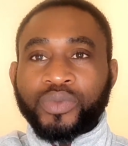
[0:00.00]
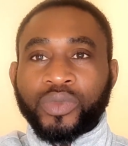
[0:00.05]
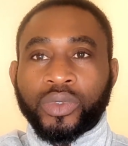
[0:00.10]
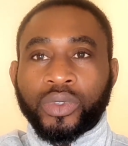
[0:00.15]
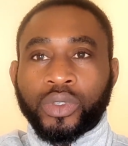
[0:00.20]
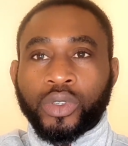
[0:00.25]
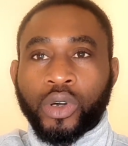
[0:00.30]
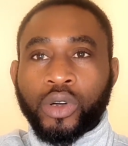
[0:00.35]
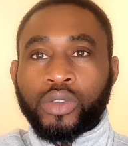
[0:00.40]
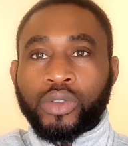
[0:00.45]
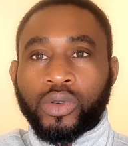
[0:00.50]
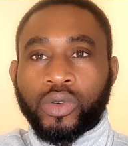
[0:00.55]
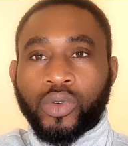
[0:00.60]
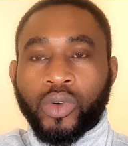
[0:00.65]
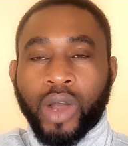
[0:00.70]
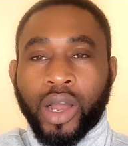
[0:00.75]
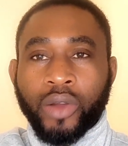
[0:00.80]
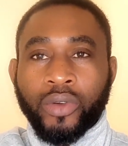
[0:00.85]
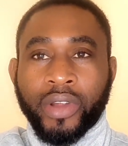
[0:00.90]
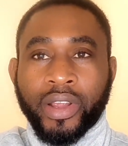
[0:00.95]
Those who
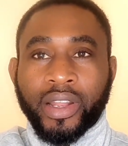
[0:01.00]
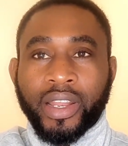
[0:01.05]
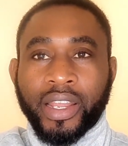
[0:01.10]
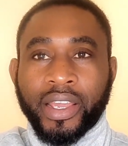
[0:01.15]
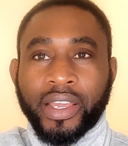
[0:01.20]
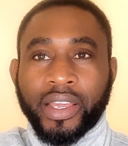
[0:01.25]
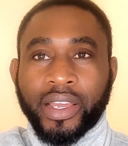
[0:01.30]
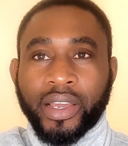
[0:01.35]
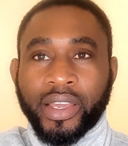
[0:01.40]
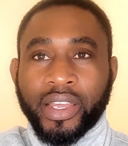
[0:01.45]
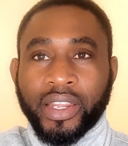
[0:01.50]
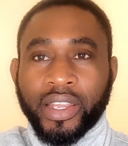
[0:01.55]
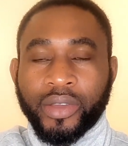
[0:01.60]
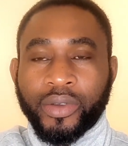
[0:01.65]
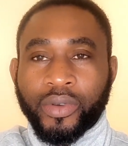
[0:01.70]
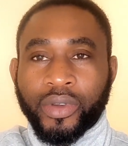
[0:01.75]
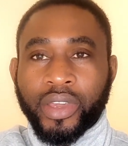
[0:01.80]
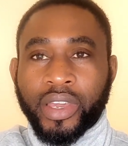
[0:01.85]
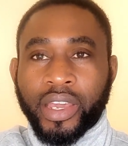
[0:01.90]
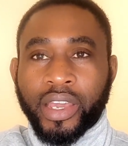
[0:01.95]
are currently in the
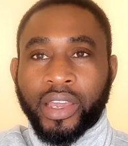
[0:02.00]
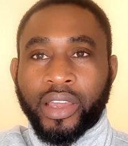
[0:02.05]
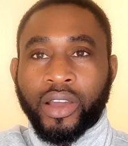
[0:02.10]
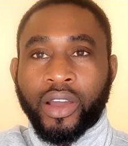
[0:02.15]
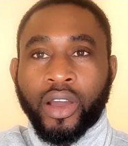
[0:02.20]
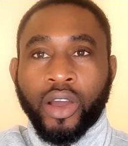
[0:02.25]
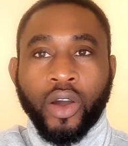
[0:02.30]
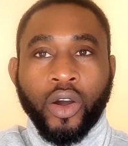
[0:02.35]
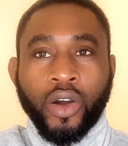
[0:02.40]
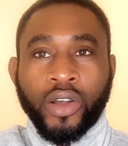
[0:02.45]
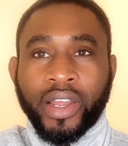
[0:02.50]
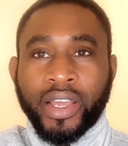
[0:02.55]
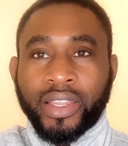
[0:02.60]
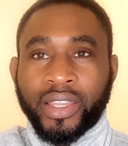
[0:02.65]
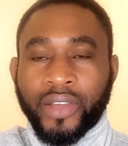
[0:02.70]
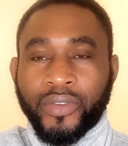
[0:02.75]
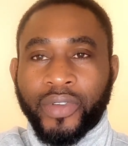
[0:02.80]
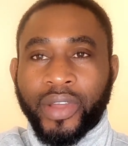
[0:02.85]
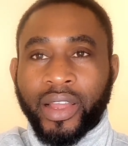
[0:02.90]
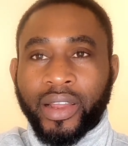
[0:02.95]
UK on a
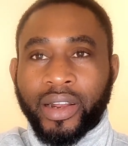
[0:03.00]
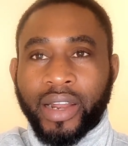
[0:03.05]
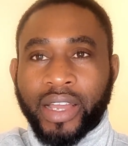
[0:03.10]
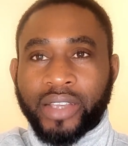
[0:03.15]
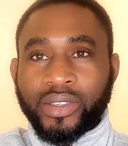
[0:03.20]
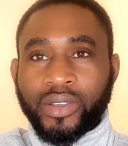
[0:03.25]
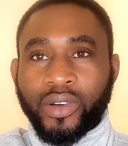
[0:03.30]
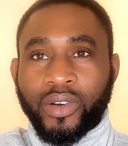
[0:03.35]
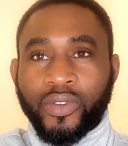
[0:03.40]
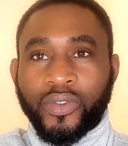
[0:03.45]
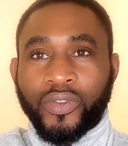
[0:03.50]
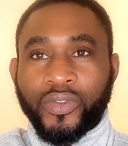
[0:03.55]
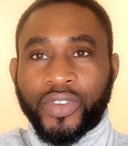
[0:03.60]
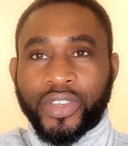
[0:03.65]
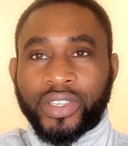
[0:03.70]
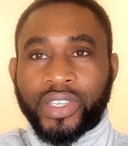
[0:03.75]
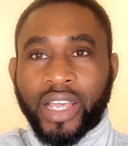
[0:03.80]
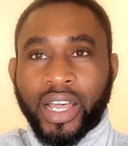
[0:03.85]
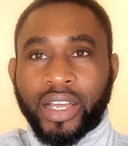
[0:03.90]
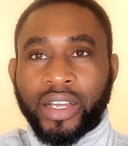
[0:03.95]
different class of
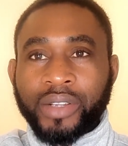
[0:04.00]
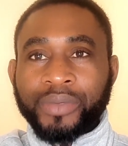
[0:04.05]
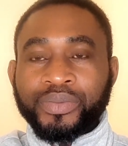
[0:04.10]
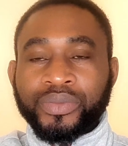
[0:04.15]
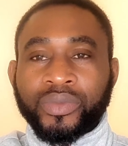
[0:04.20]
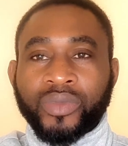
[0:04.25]
visa,